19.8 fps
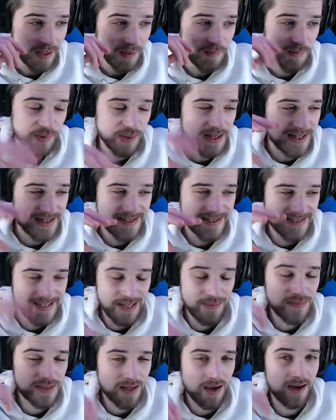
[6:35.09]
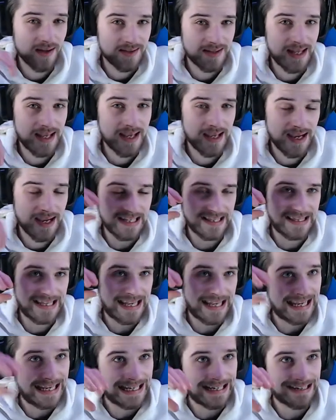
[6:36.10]
But the Sims Hot Date, I
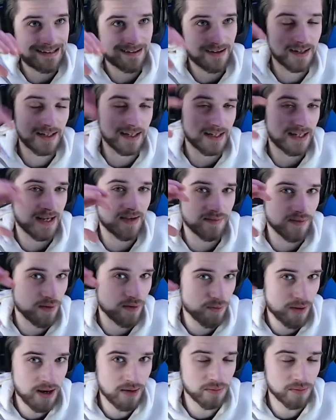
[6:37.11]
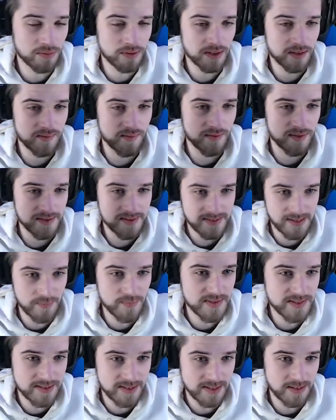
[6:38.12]
think, kind of gave the groundwork for the
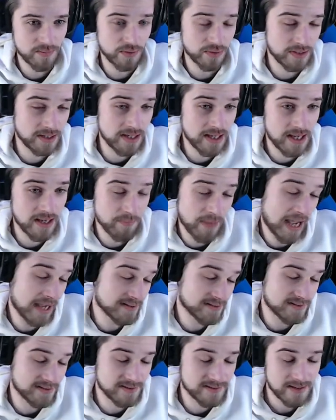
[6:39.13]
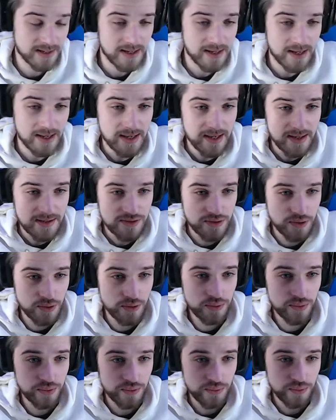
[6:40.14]
Sims team, or EA Maxis,
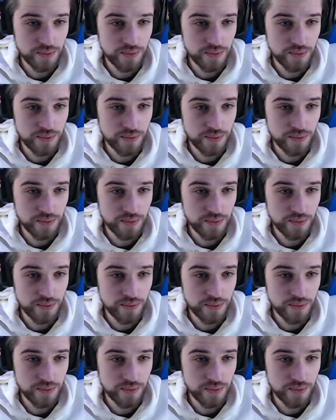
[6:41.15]
to